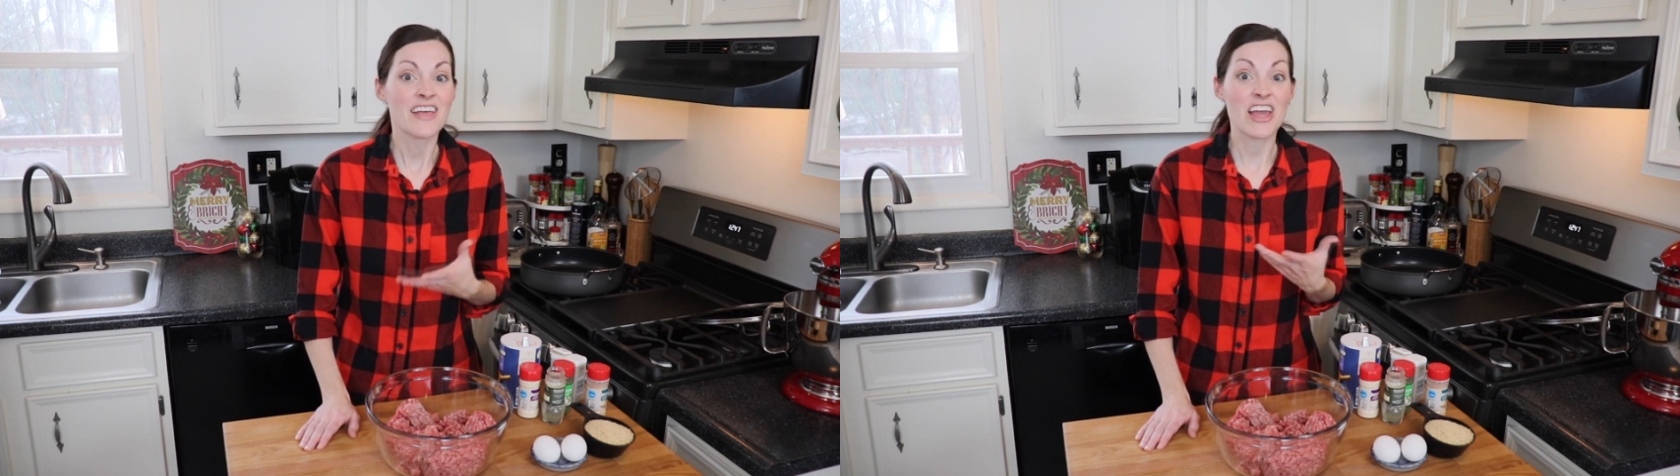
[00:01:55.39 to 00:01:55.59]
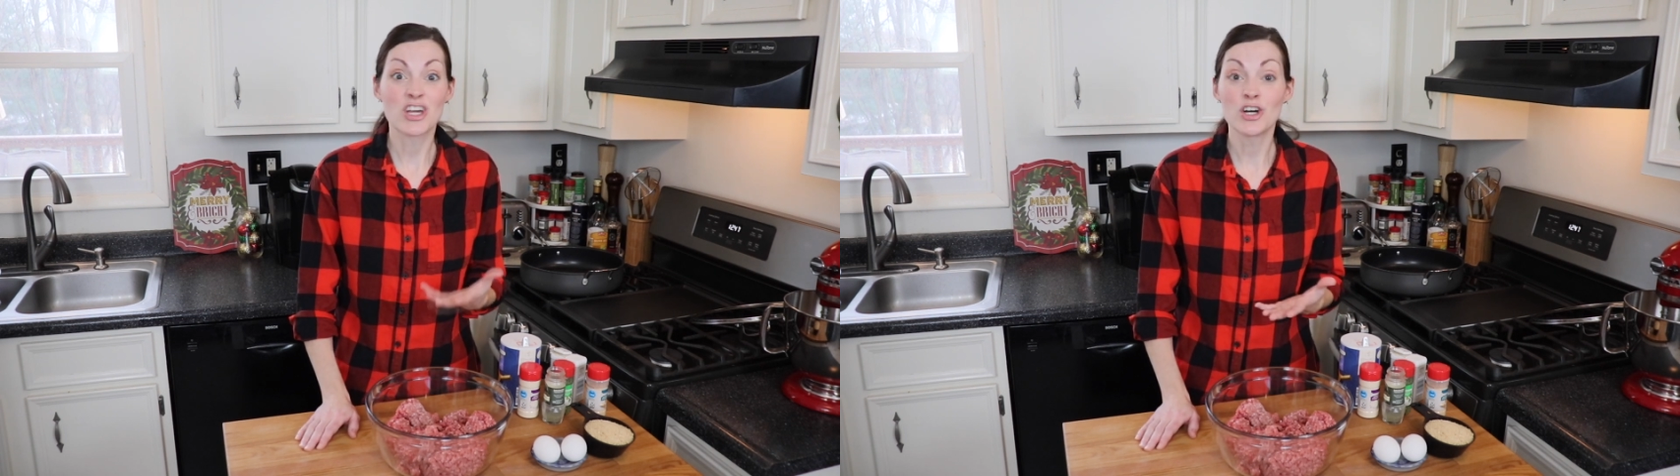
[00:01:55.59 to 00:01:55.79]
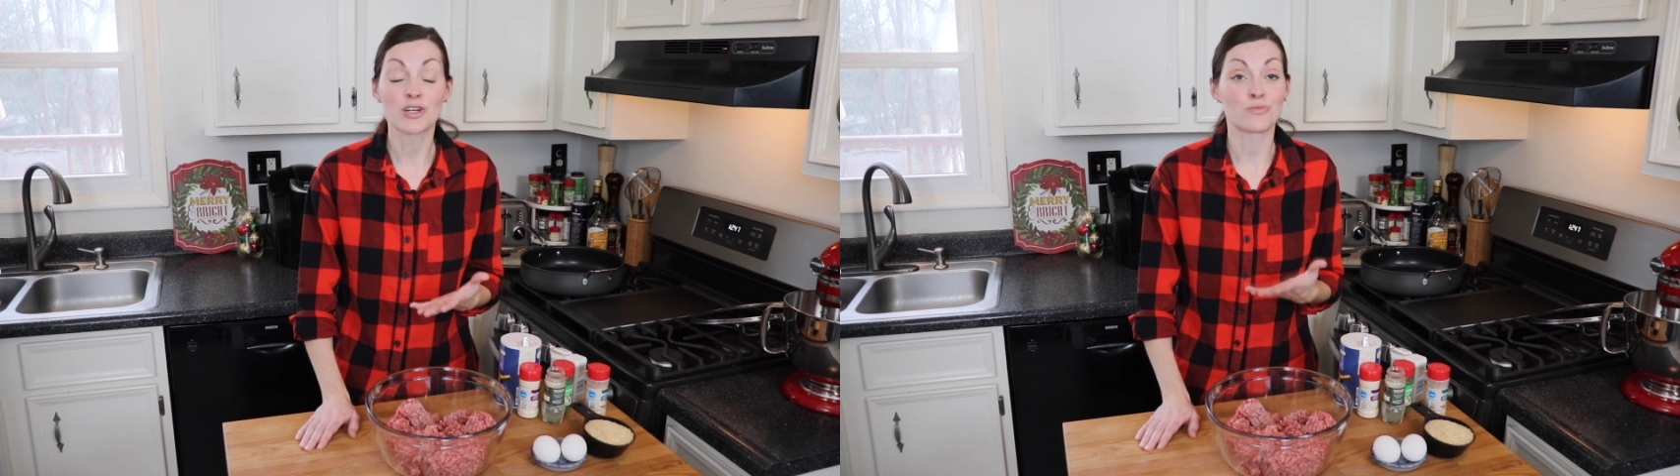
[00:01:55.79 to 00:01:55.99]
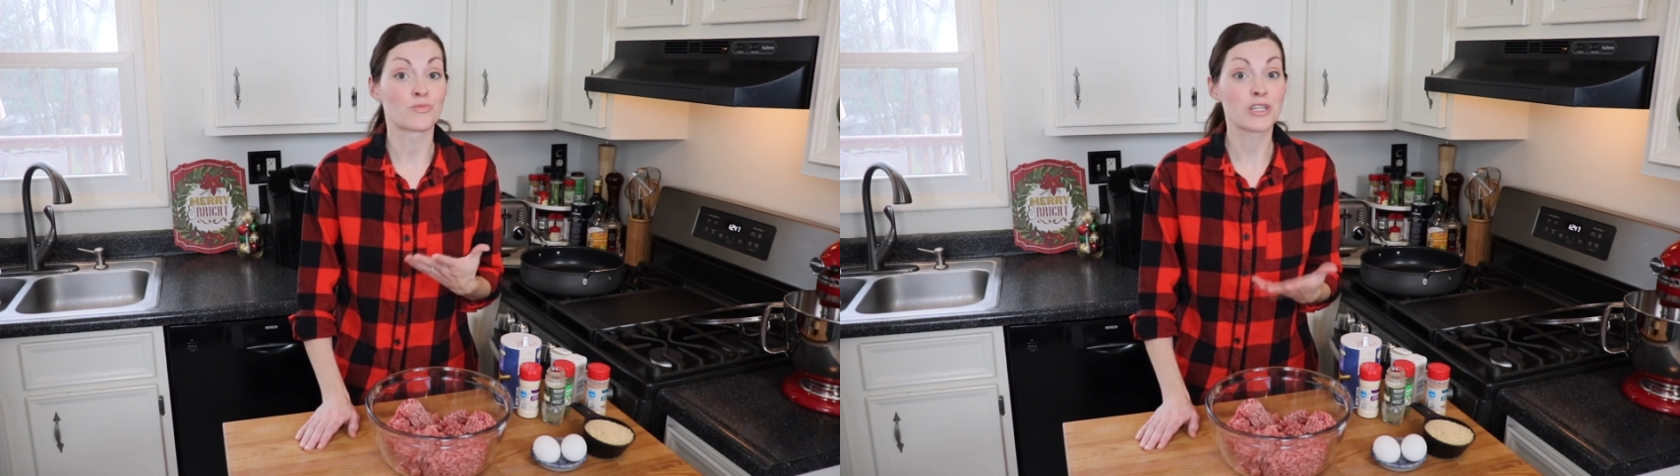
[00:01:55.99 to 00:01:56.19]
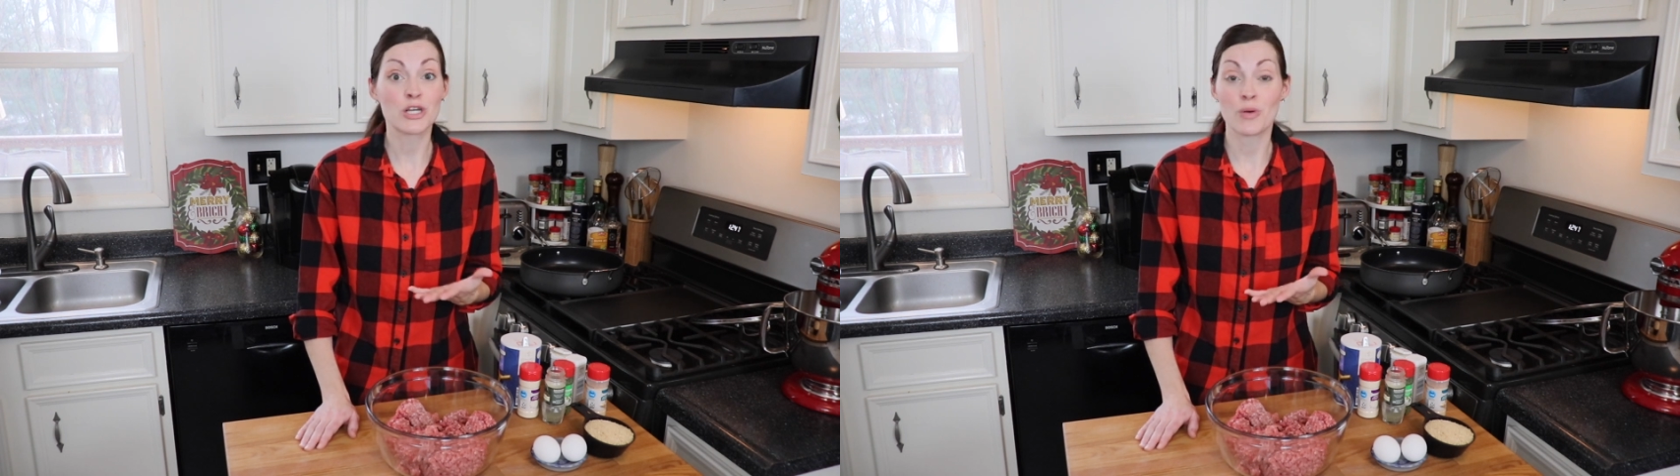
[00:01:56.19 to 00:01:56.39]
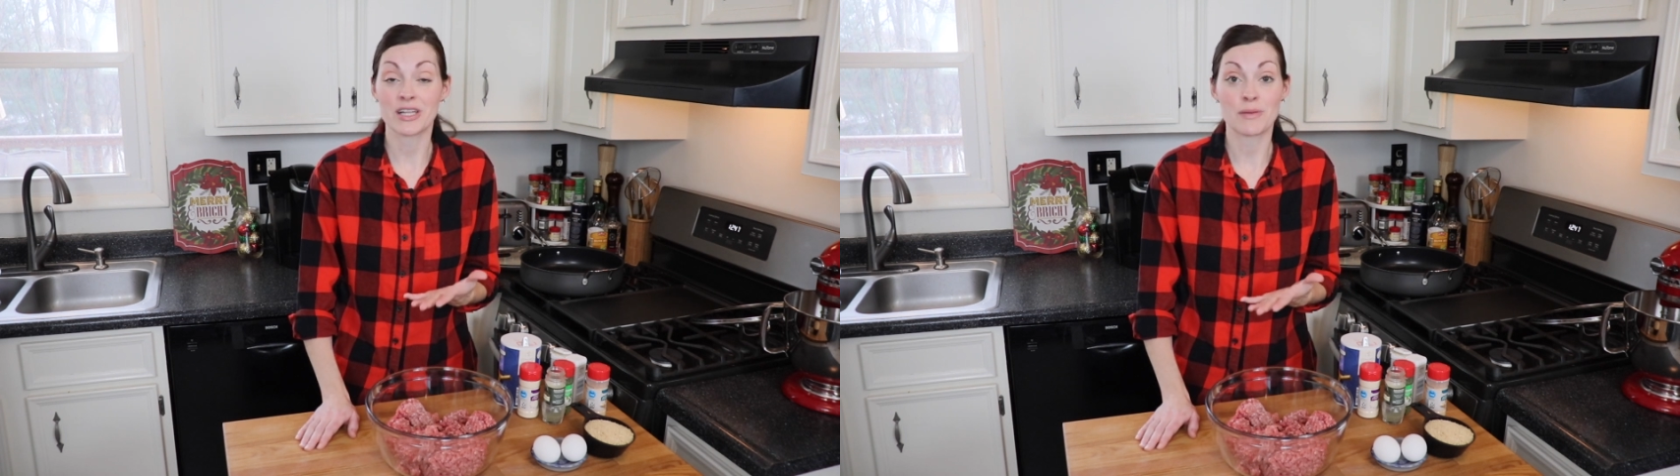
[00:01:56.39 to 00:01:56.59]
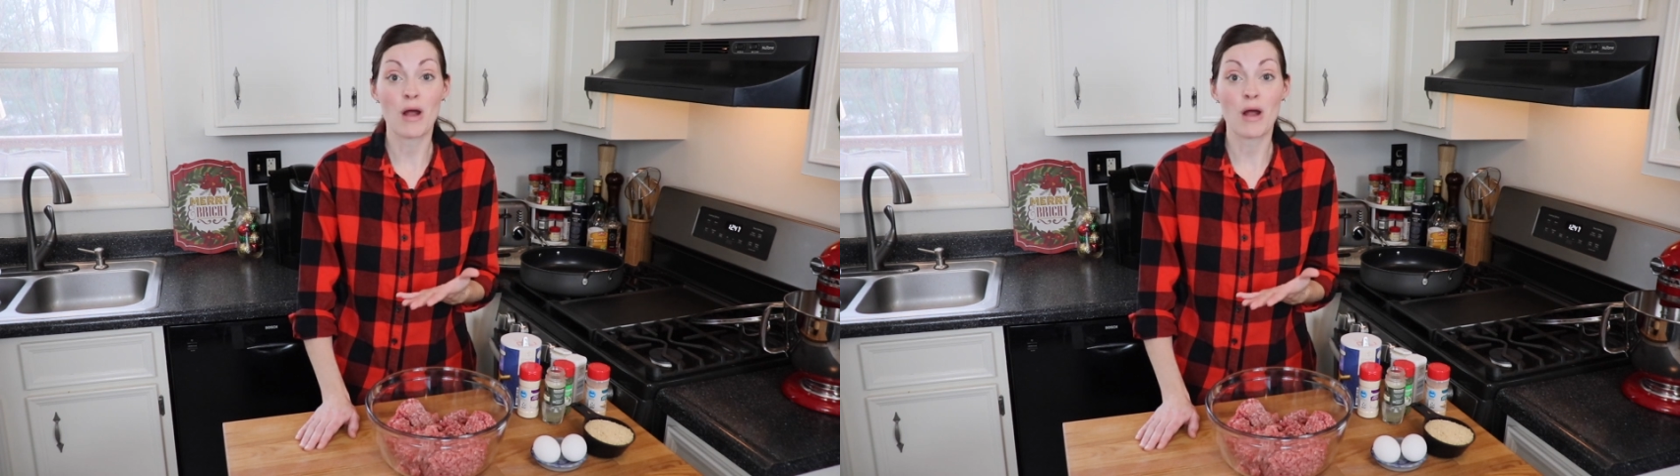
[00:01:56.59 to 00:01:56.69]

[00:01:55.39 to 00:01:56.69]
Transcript: They cook really quickly,